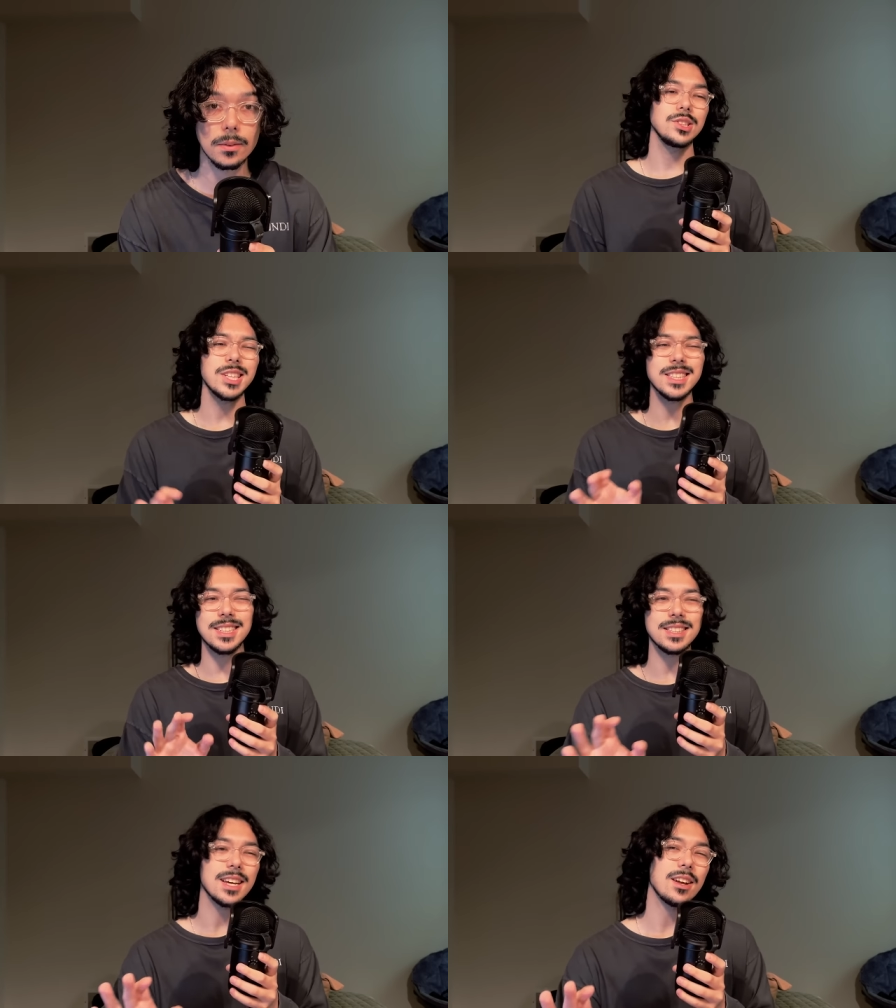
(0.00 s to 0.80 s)
Gen Z
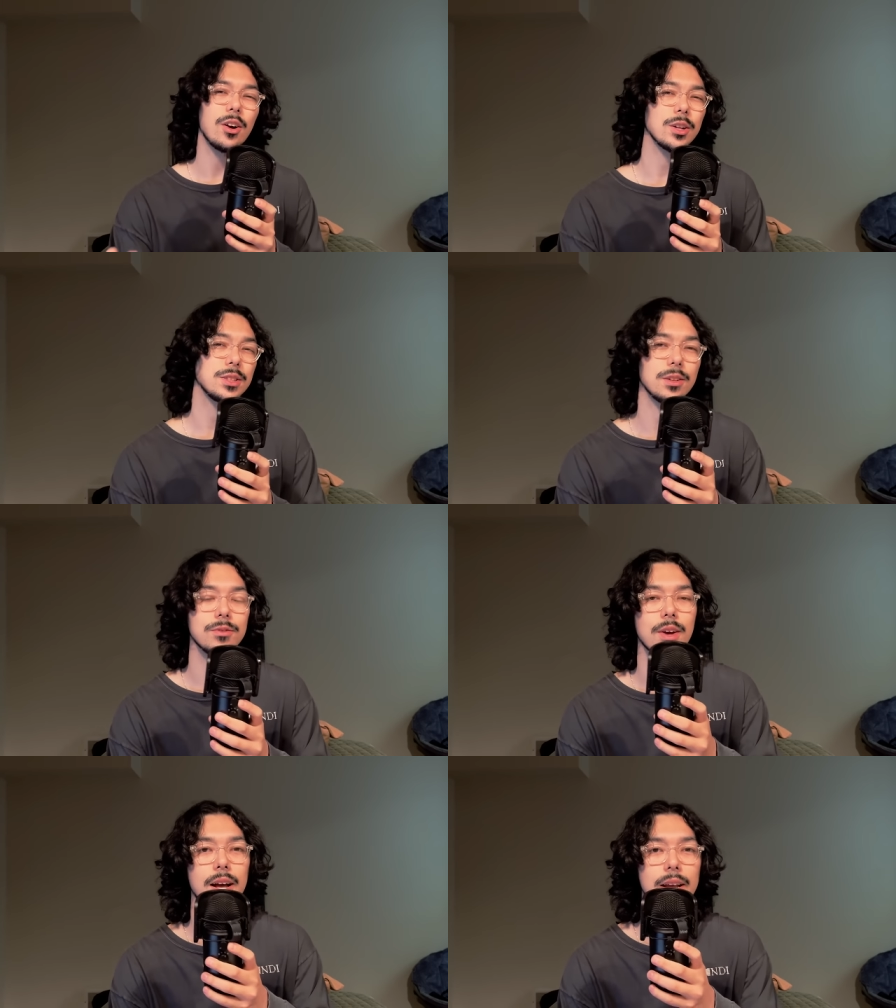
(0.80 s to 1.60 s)
is kind of hard to
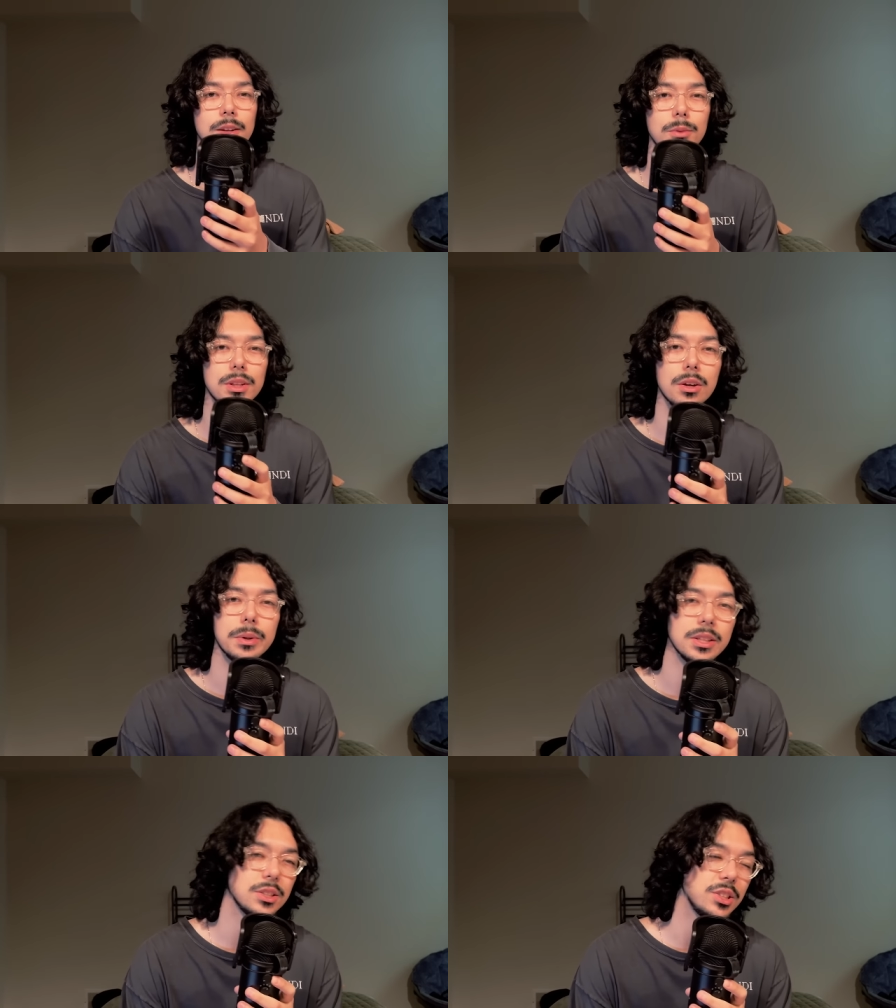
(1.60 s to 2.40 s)
define. We know
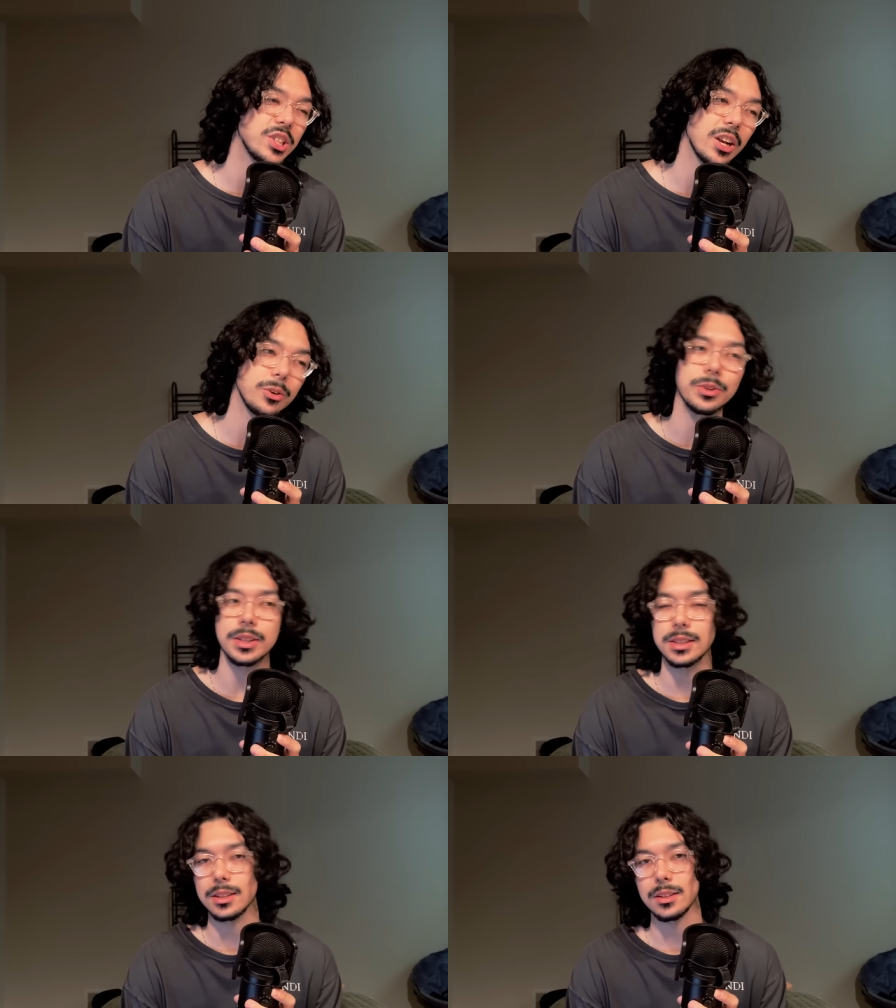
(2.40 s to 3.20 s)
it generally
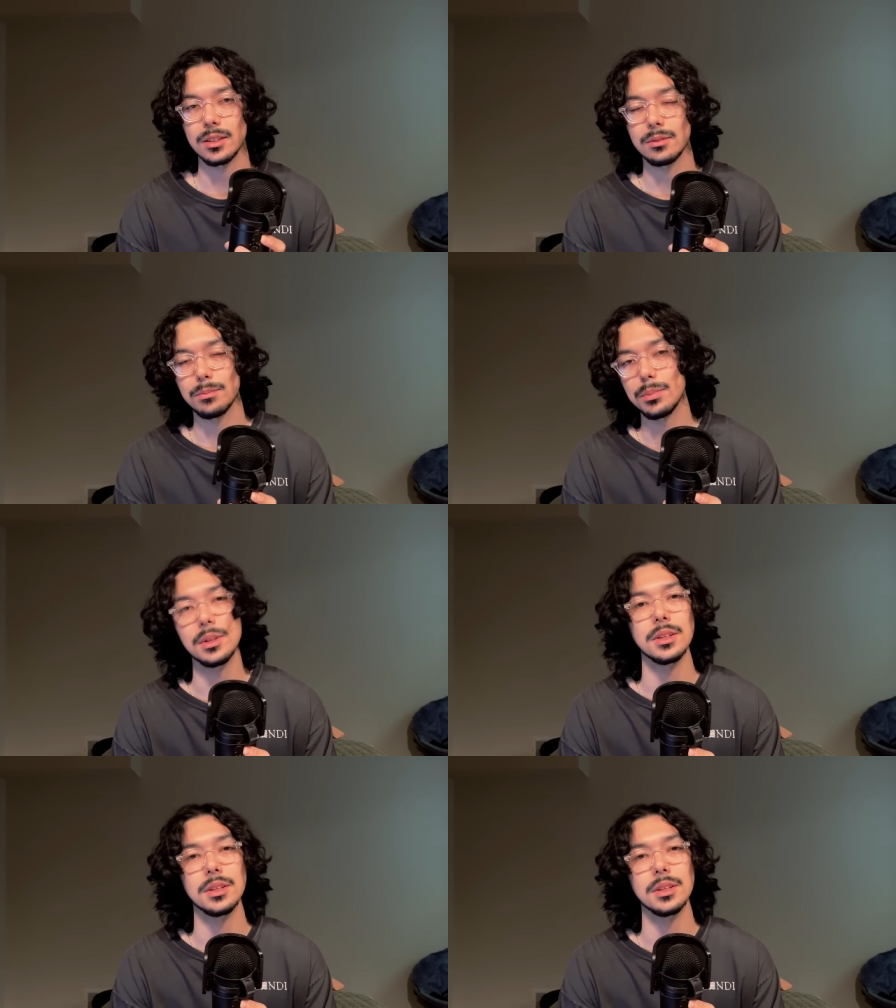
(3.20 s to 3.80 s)
to be